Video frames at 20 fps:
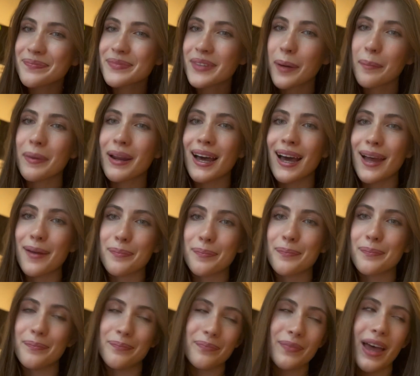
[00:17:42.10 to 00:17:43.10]
but
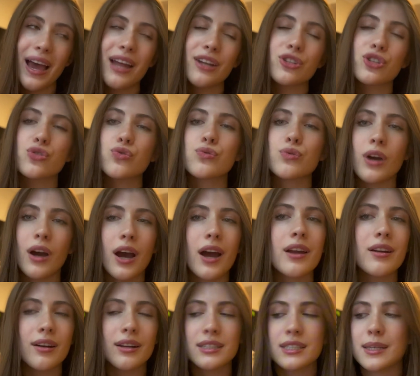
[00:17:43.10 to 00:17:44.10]
I try
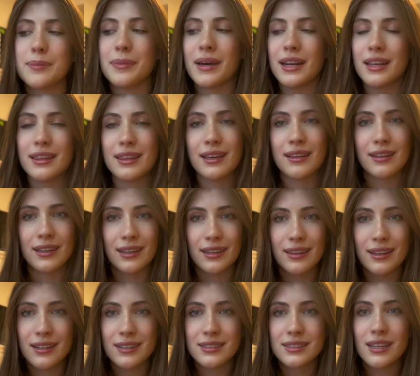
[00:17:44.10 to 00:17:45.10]
not to keep anything like
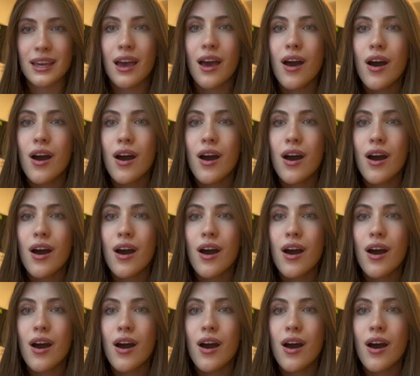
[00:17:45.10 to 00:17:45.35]
this